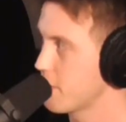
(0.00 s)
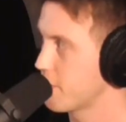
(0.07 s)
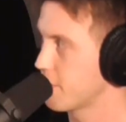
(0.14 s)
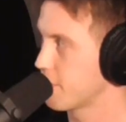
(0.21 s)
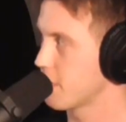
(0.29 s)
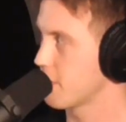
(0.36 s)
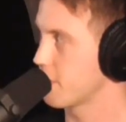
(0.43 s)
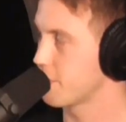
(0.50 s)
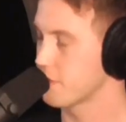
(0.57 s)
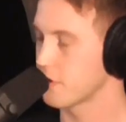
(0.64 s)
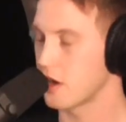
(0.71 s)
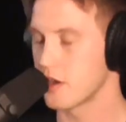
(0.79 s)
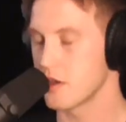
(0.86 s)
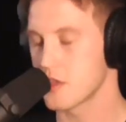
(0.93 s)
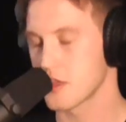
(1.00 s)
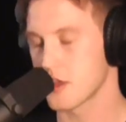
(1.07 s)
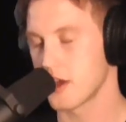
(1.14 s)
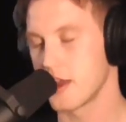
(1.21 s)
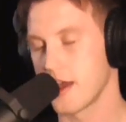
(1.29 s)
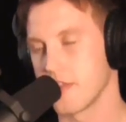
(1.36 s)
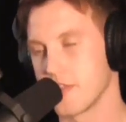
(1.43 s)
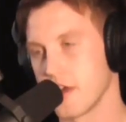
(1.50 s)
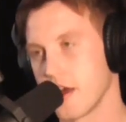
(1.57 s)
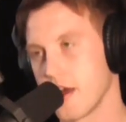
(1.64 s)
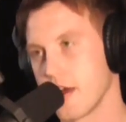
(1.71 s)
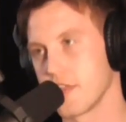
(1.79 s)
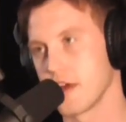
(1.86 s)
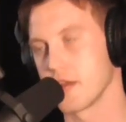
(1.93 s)
if I know China had
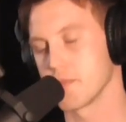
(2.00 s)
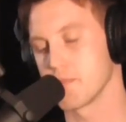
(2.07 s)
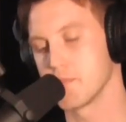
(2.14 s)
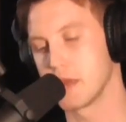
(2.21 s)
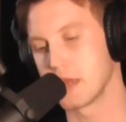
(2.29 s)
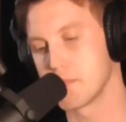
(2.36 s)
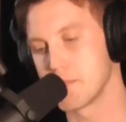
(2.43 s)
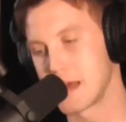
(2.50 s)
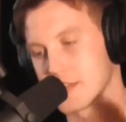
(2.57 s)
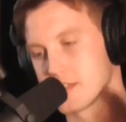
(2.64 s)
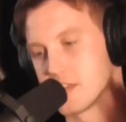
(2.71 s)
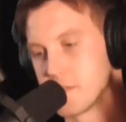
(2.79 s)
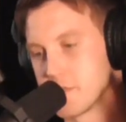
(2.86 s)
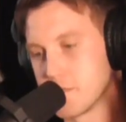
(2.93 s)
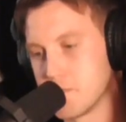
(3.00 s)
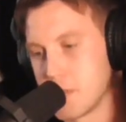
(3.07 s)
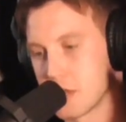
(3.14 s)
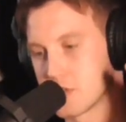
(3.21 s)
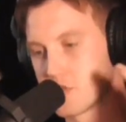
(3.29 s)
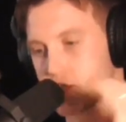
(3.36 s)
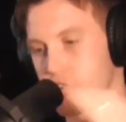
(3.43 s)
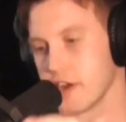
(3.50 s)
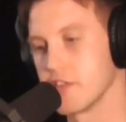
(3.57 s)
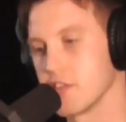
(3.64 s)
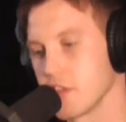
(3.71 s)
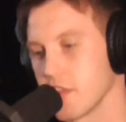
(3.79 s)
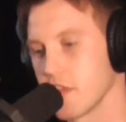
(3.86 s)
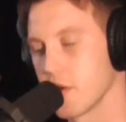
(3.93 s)
that big massive bus
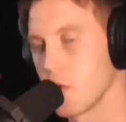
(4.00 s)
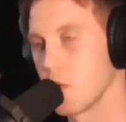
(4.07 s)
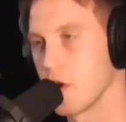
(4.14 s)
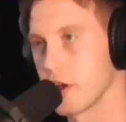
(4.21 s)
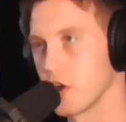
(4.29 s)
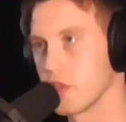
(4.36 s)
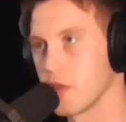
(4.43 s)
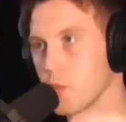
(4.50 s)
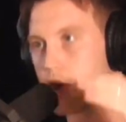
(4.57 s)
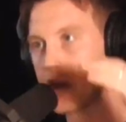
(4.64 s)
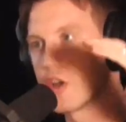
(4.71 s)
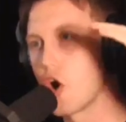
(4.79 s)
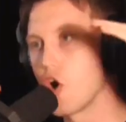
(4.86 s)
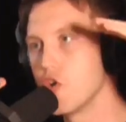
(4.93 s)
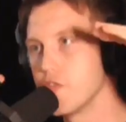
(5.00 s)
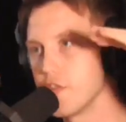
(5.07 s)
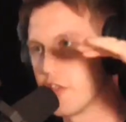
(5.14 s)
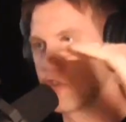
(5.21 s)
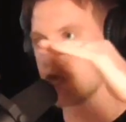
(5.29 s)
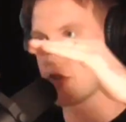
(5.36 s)
train thing that they were working on that went over the